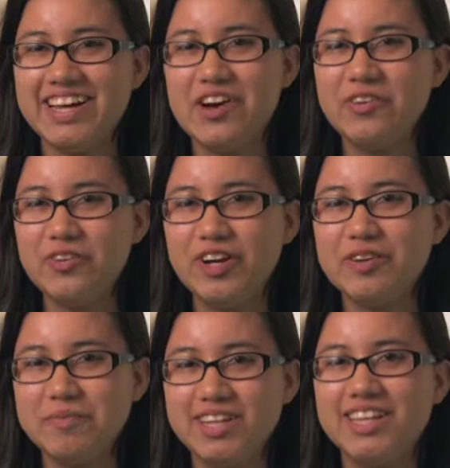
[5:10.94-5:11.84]
I would
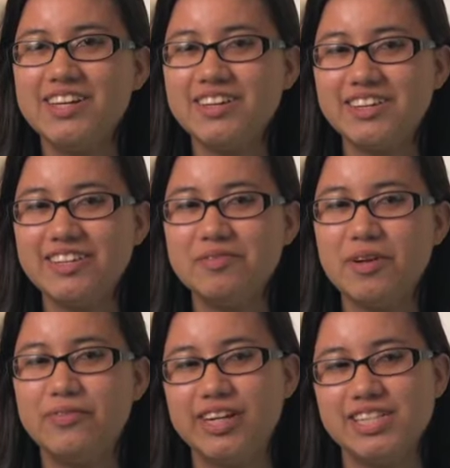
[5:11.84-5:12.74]
recommend Theraclear to my
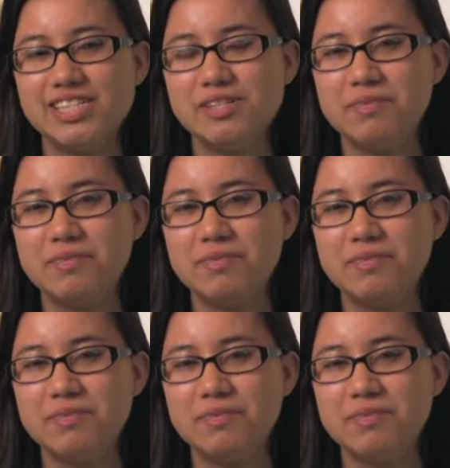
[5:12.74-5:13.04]
friends